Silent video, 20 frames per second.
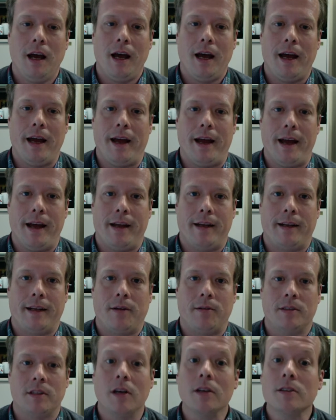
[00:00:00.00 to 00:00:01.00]
And
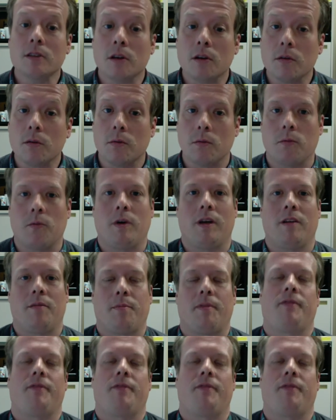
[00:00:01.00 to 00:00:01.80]
I was also one of